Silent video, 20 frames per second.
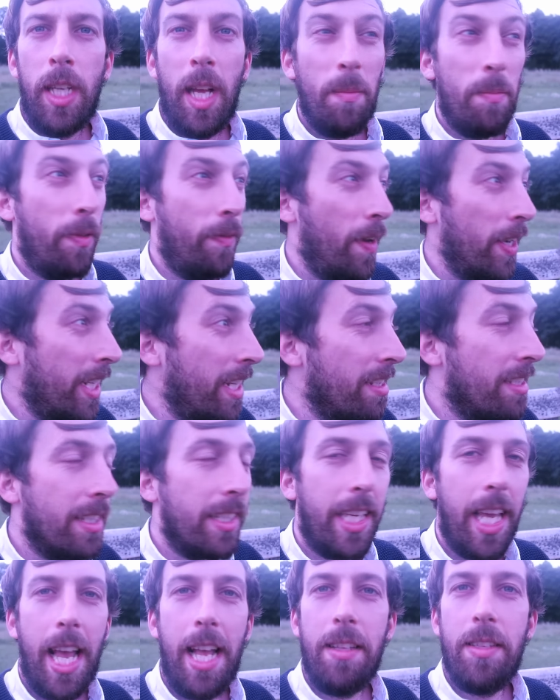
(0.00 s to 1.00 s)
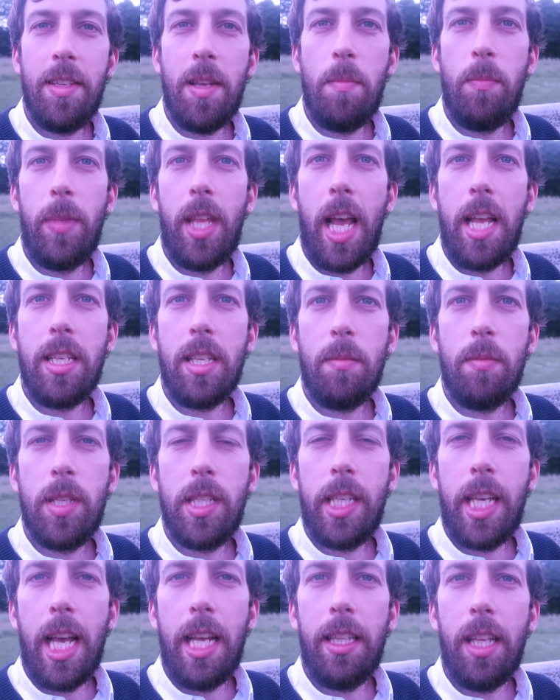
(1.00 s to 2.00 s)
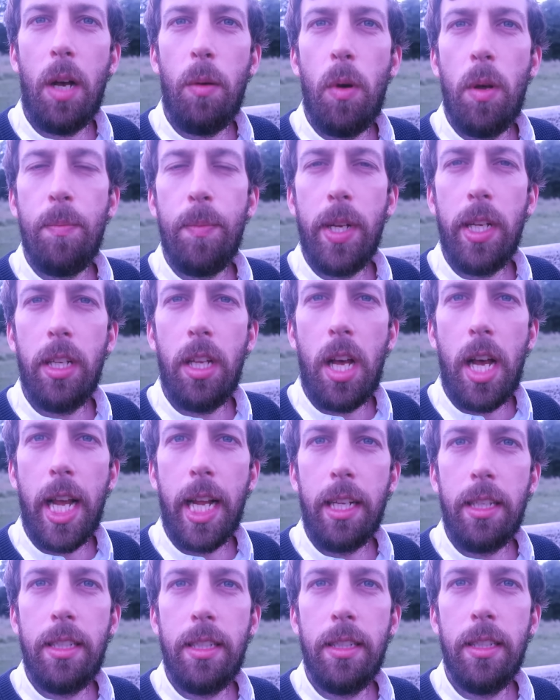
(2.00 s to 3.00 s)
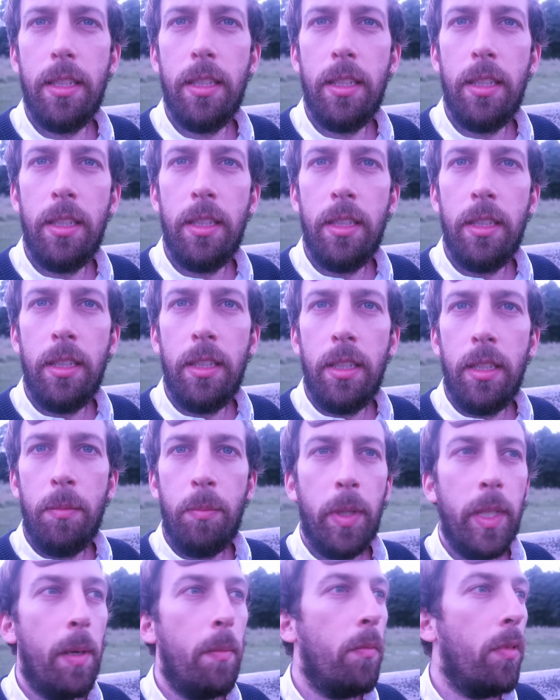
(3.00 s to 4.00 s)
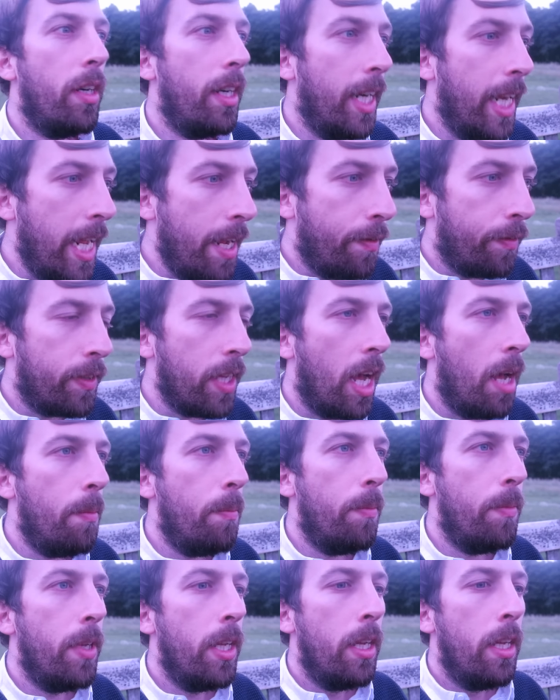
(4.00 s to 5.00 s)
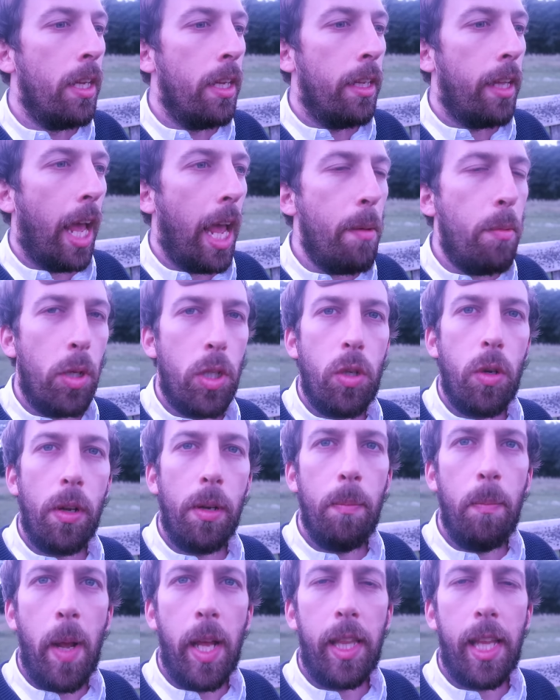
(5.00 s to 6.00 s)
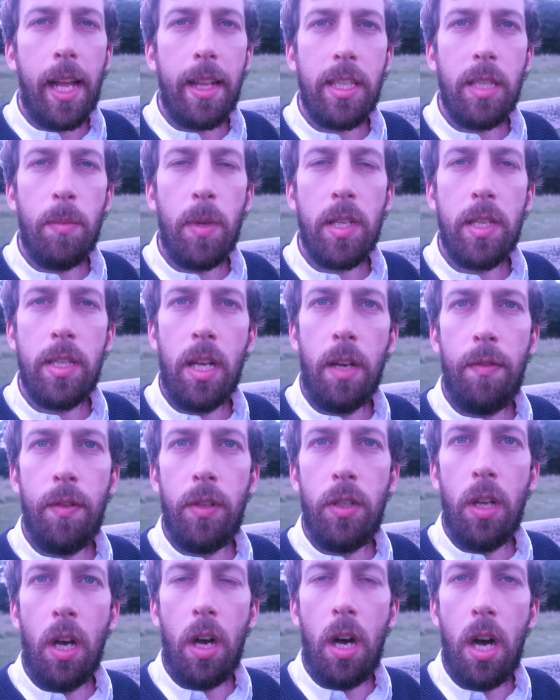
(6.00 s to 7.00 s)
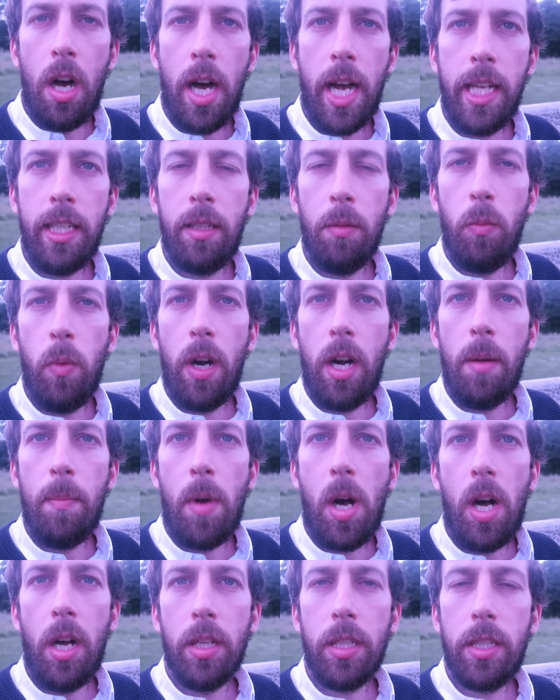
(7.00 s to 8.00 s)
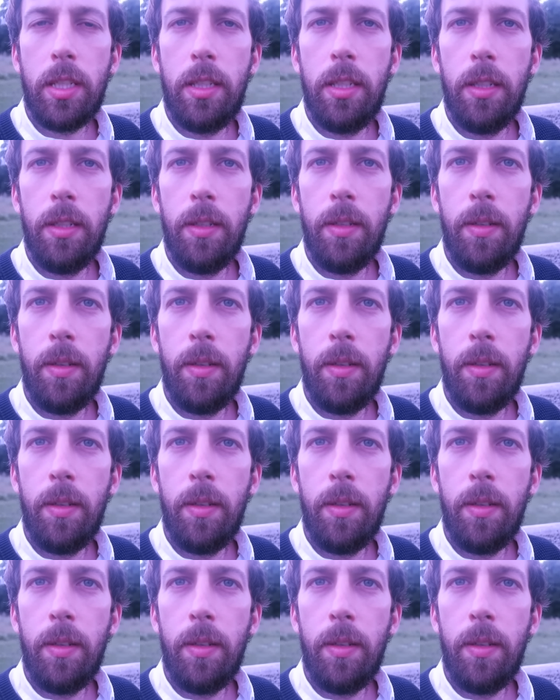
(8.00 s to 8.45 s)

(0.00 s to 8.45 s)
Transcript: I'm fucking scared some days, I'm scared that I won't be liked, but I'm relieved that I'm able to admit that to myself and not hide and wear a mask.